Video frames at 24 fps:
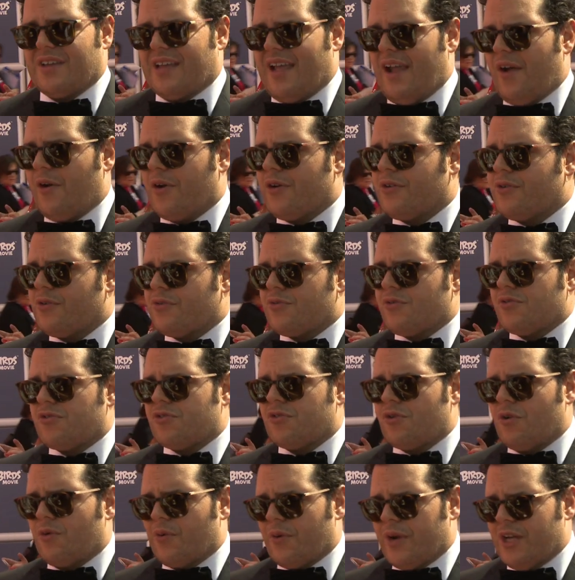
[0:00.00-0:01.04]
The characters are
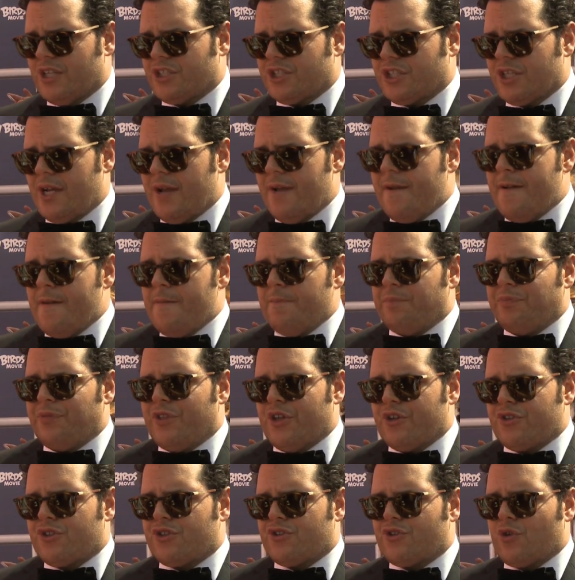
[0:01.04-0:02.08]
so rich.
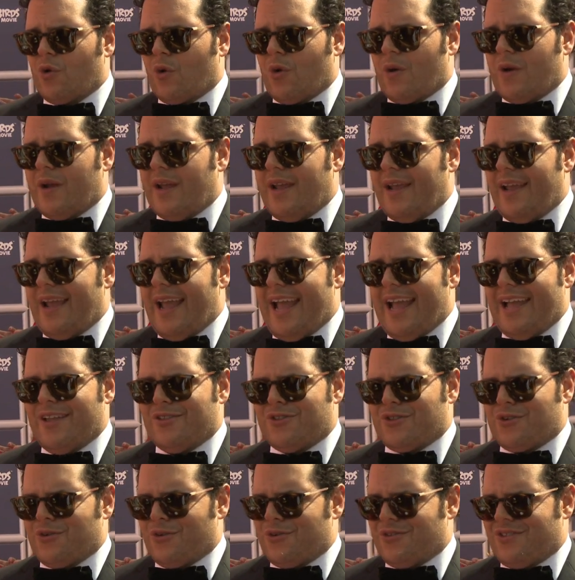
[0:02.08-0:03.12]
The story
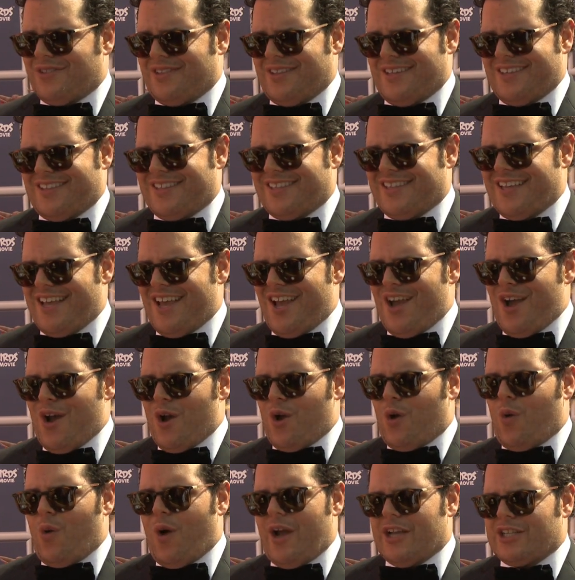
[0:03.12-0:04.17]
answers this
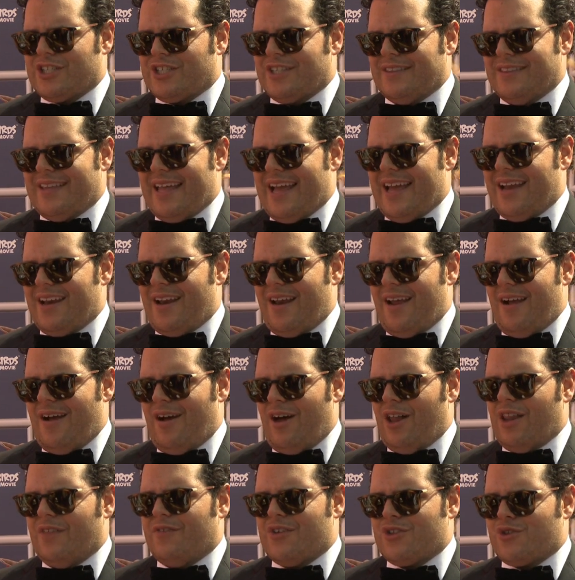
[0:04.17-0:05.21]
question that
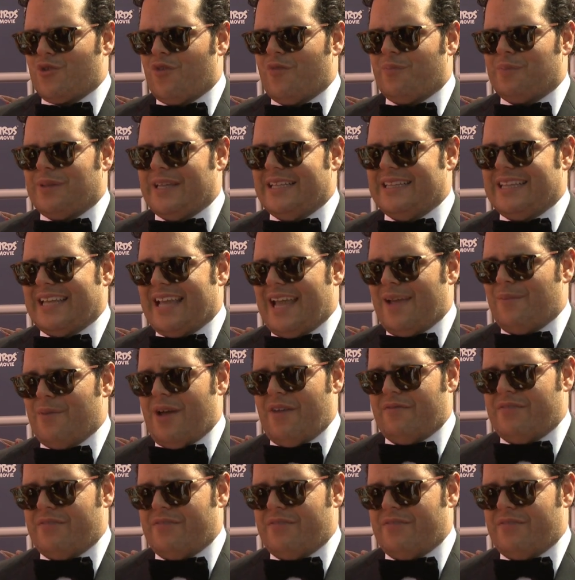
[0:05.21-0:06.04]
all of us who have played the game